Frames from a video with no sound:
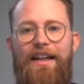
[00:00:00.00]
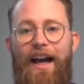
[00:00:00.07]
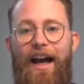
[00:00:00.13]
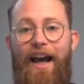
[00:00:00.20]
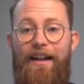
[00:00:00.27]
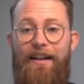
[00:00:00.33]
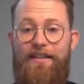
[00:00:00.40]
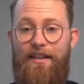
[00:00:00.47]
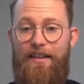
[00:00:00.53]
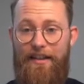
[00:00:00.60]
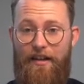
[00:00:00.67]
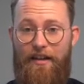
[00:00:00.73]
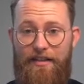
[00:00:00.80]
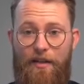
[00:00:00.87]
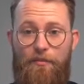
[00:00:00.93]
And
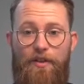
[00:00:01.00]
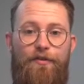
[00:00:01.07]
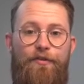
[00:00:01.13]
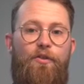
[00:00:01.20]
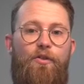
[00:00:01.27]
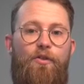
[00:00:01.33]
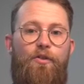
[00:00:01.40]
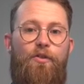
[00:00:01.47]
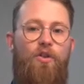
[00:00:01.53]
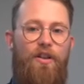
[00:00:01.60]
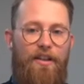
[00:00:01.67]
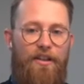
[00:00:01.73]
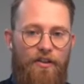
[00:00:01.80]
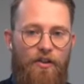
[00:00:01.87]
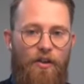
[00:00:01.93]
as I said before,
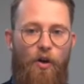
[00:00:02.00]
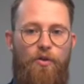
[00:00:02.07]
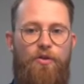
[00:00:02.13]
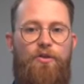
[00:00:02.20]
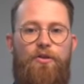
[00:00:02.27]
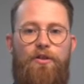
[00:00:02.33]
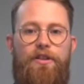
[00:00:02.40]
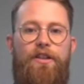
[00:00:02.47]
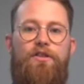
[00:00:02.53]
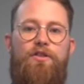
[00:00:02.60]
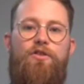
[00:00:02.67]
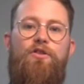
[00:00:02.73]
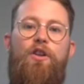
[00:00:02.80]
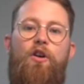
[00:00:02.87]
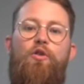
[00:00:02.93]
know your
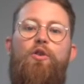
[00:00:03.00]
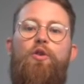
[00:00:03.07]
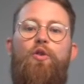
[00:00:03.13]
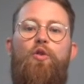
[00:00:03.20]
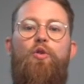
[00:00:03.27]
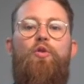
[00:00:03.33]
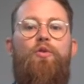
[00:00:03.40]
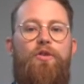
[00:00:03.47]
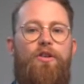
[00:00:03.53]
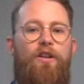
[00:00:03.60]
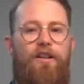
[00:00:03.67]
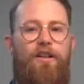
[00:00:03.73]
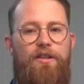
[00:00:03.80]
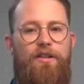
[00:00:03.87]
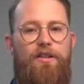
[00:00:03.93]
audience, know who you're
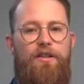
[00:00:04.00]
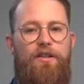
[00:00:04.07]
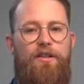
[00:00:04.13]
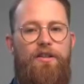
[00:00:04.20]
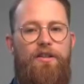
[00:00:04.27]
going to be